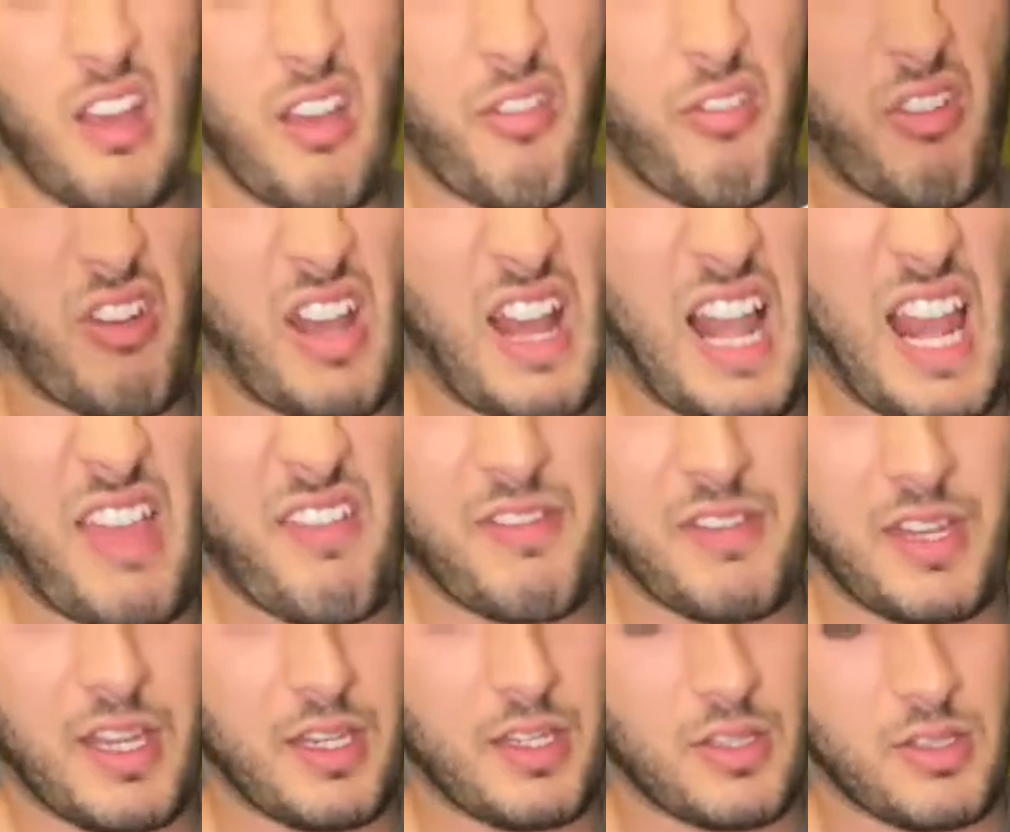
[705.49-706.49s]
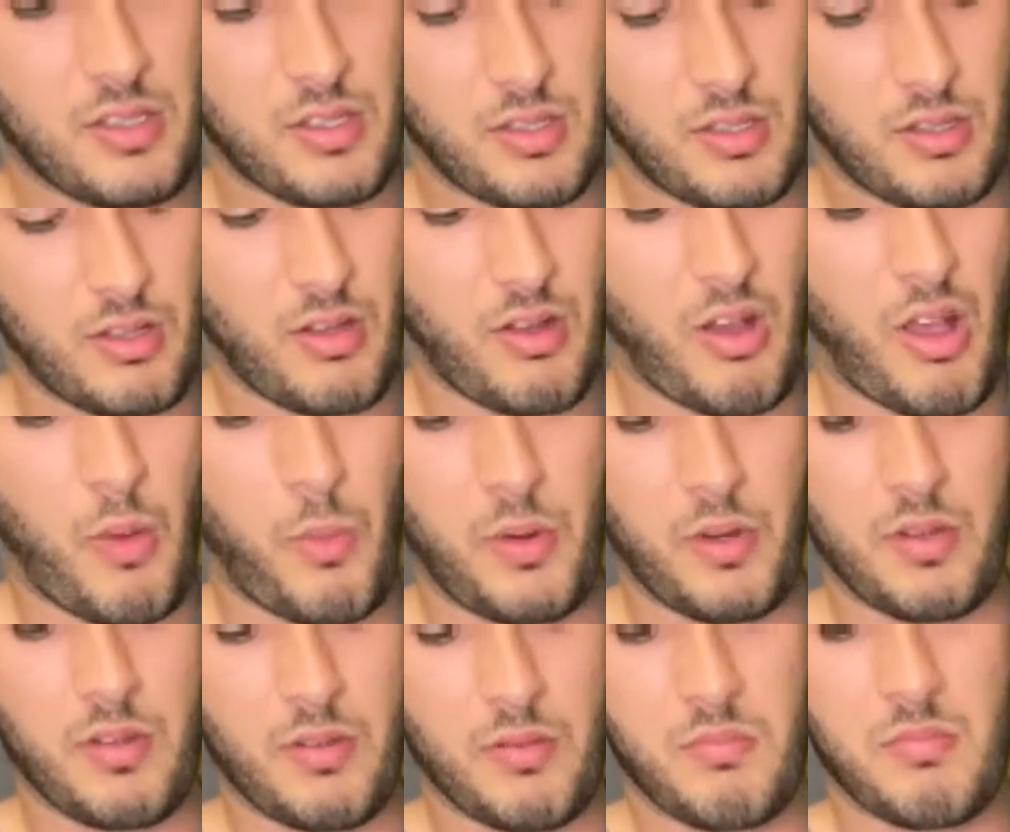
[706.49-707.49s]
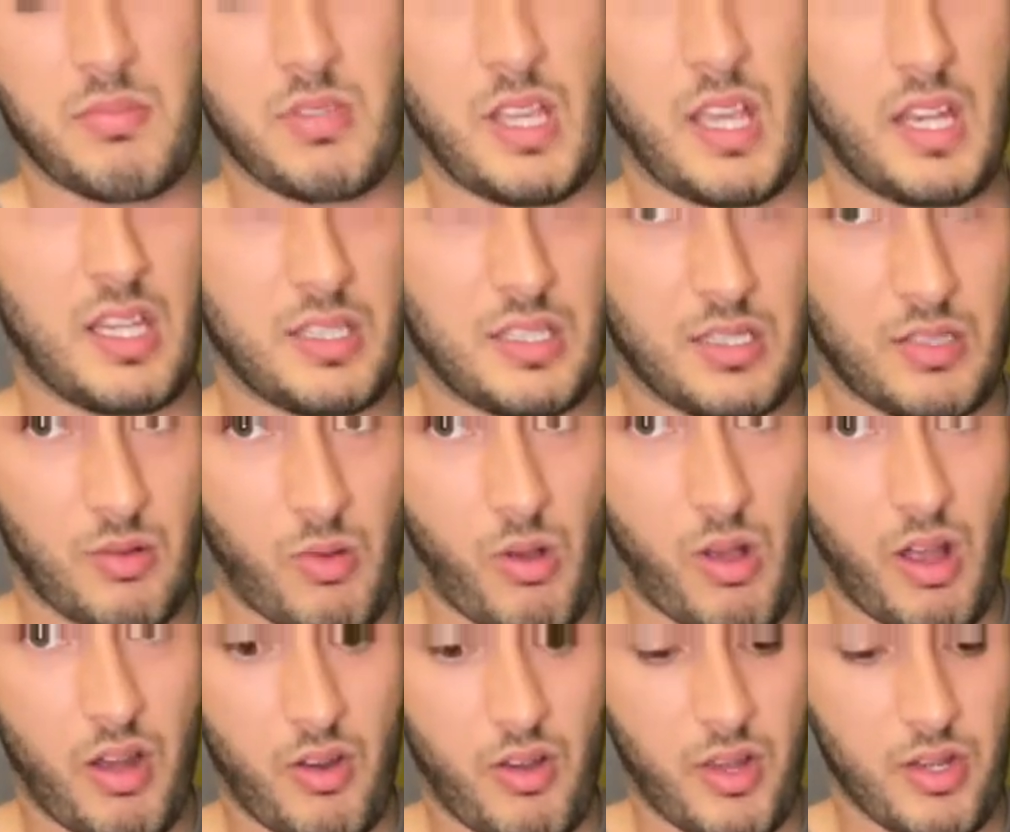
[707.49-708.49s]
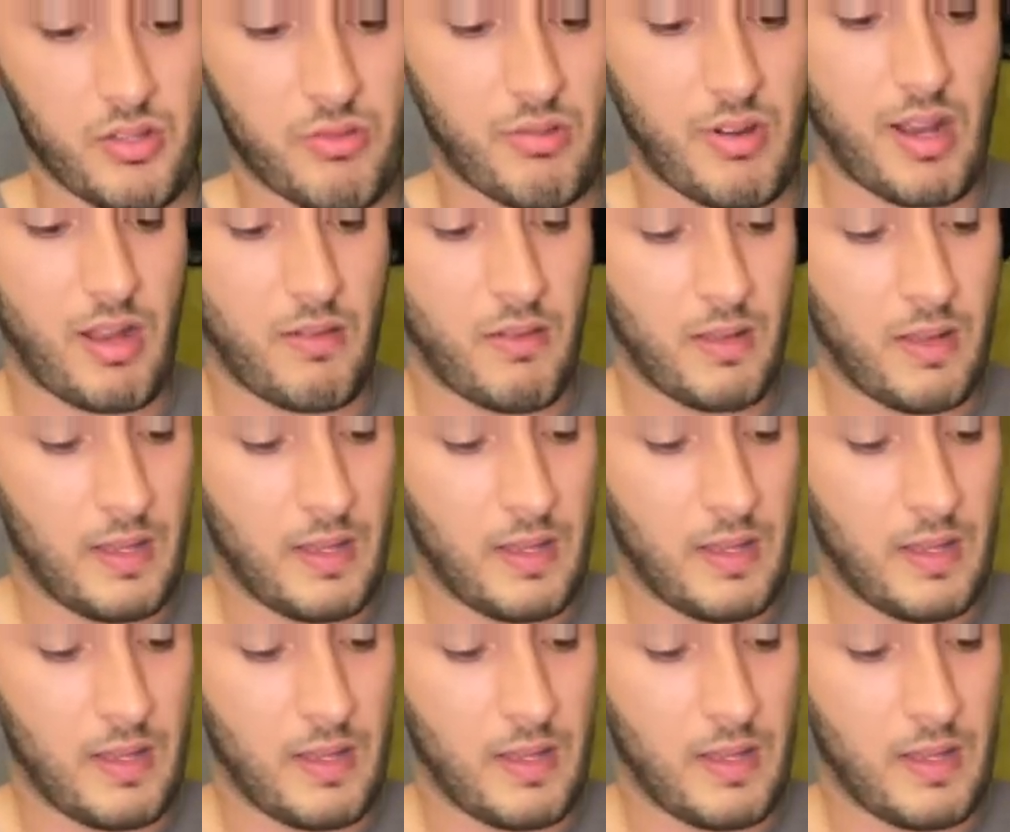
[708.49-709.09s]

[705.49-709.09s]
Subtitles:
For an 11-inch, I would say this is quite a nice trowel.